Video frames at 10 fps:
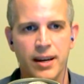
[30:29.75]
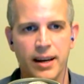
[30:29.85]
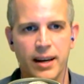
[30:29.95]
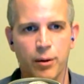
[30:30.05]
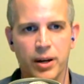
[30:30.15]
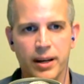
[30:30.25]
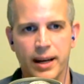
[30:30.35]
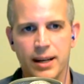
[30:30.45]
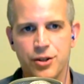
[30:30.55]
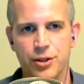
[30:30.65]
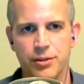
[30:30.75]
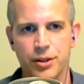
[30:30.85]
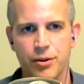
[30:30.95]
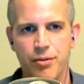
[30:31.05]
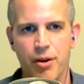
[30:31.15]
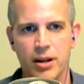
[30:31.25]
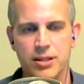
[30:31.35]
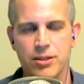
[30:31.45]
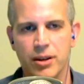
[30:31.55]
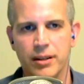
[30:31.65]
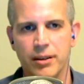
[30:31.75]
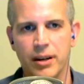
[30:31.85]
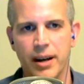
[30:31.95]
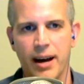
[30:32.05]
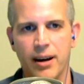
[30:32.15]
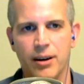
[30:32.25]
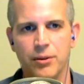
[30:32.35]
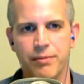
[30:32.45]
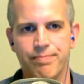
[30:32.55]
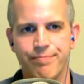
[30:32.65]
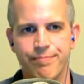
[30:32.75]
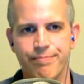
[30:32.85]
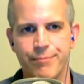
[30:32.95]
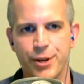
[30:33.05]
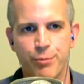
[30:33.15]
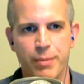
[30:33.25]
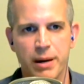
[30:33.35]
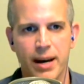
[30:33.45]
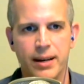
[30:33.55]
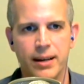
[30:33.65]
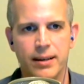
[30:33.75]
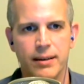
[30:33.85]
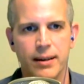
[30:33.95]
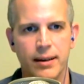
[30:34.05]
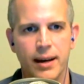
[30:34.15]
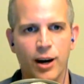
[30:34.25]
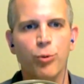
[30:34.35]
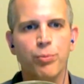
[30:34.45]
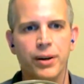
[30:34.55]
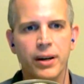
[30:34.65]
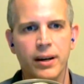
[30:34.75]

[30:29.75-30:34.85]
And I wanted to get your thoughts on how maybe that can help